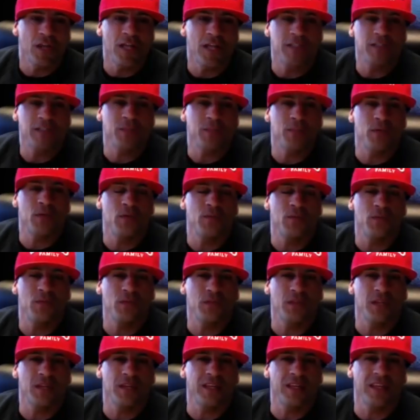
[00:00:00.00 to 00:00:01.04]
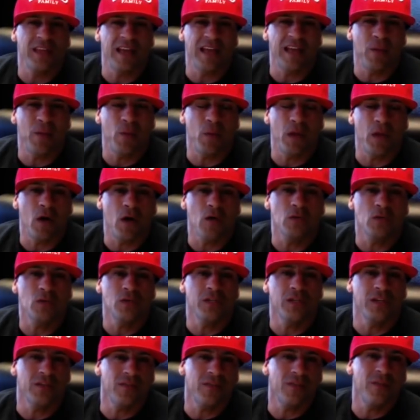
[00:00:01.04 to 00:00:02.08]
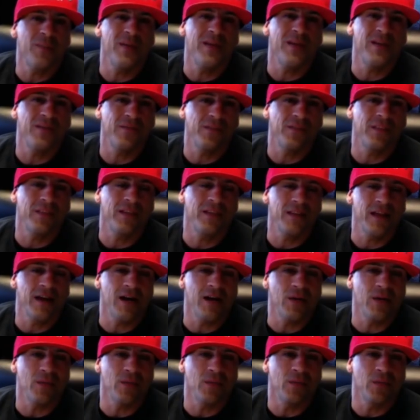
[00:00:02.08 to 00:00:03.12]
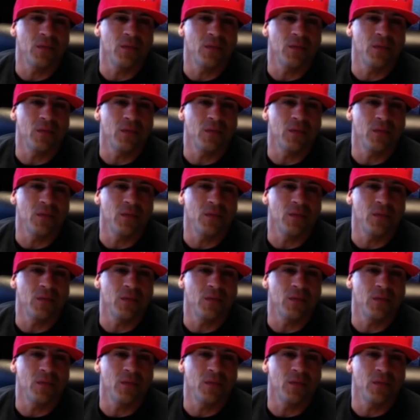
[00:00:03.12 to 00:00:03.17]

a beautiful thing. Yet we also give the benefit of the doubt.